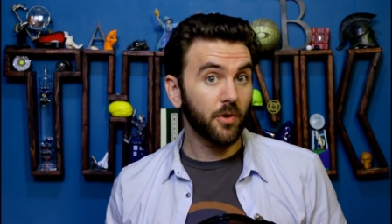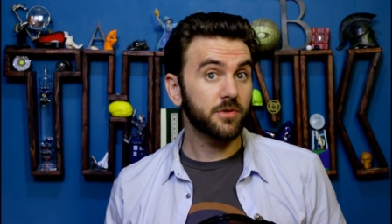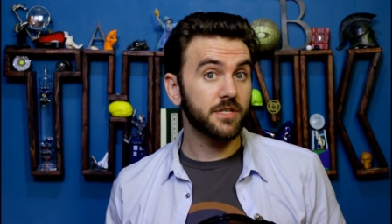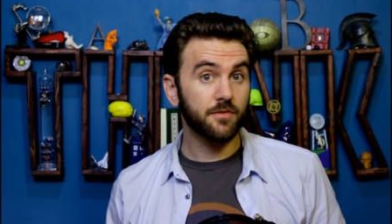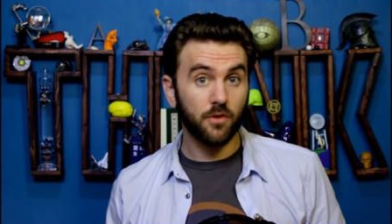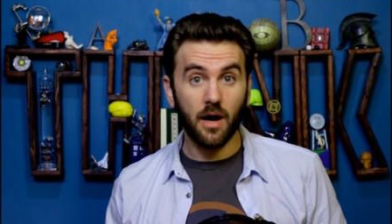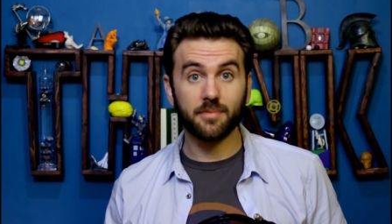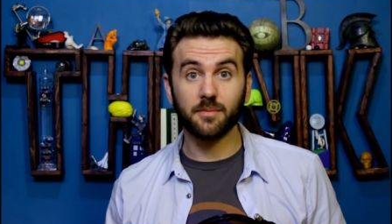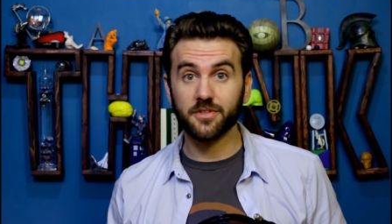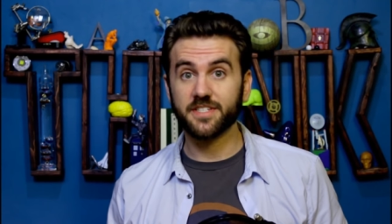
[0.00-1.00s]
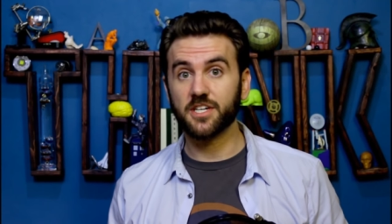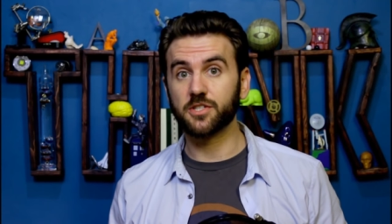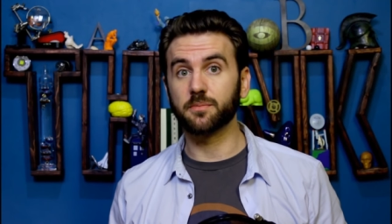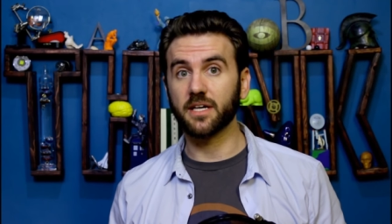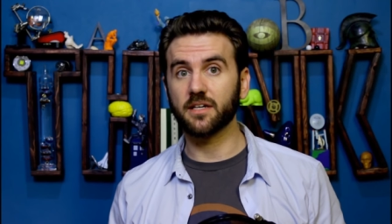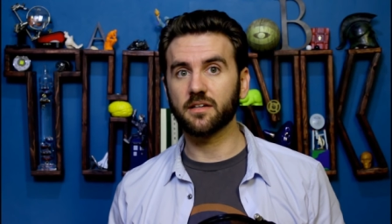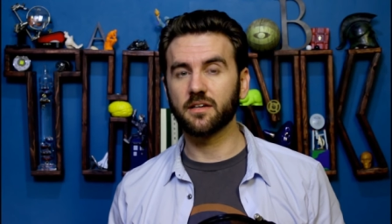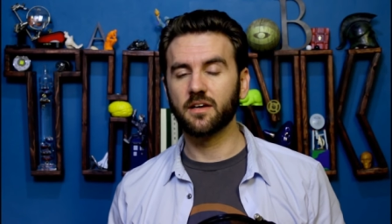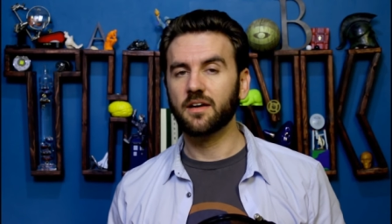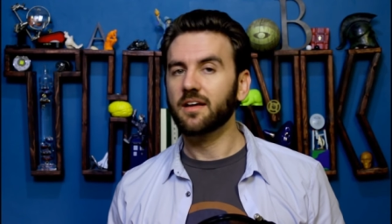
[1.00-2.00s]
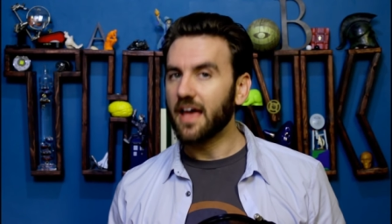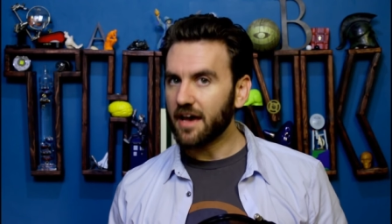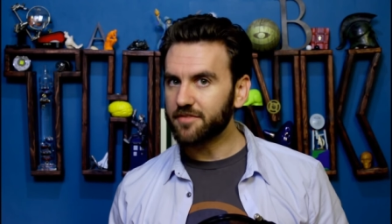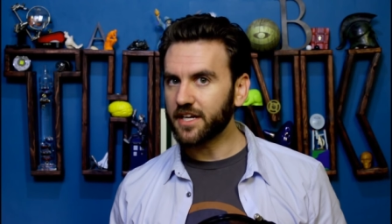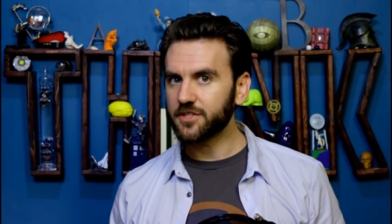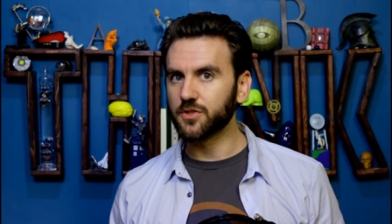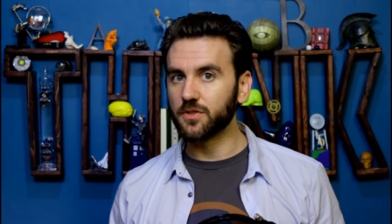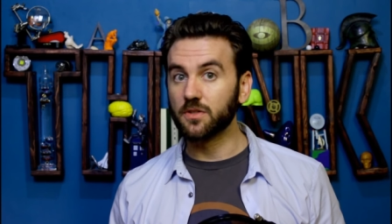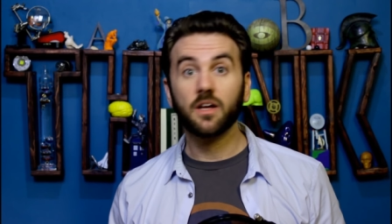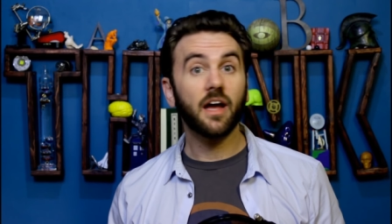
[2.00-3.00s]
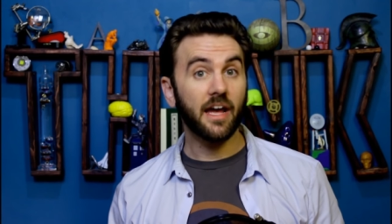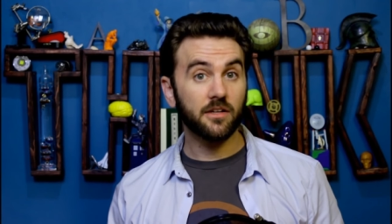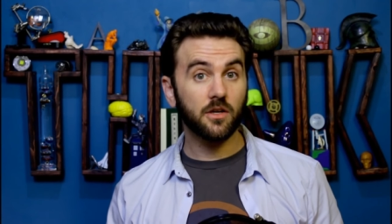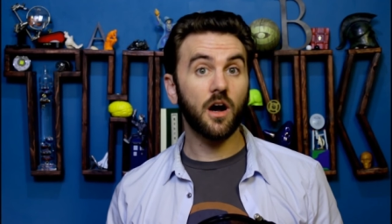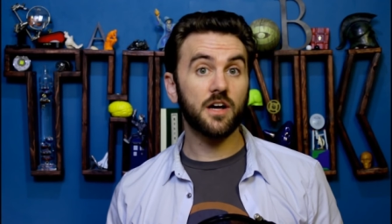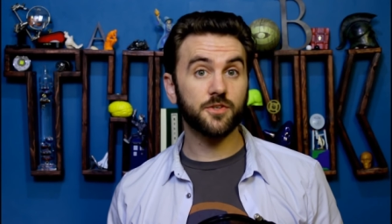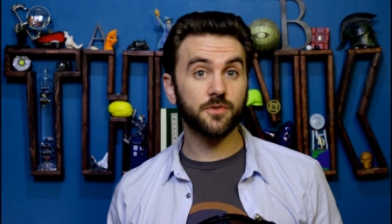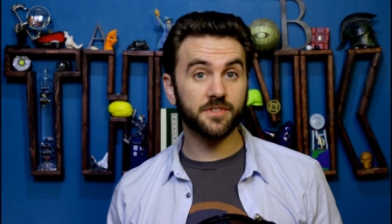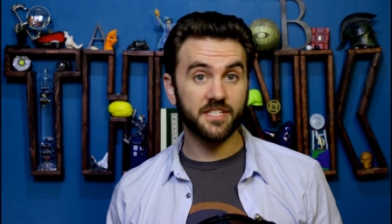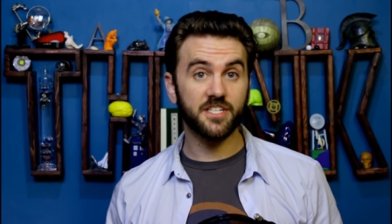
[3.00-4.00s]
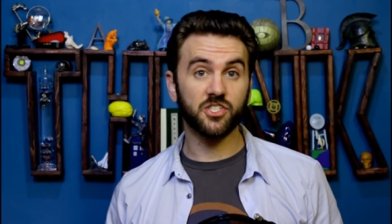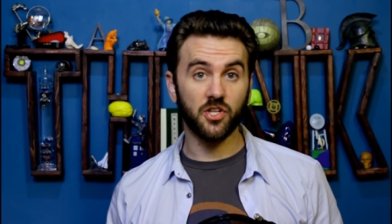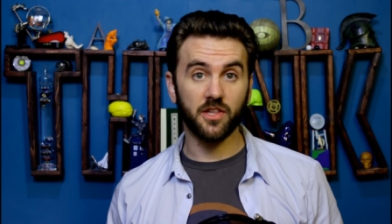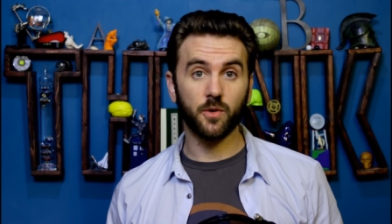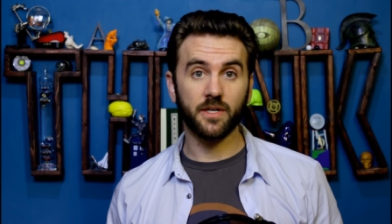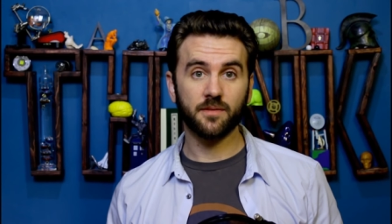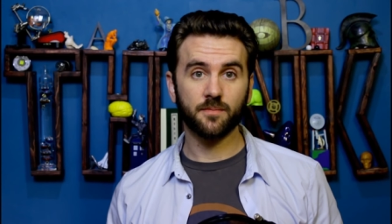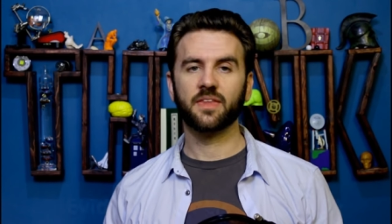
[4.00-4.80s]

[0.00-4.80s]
approaches for optimal decision-making: evidential and causal decision theory.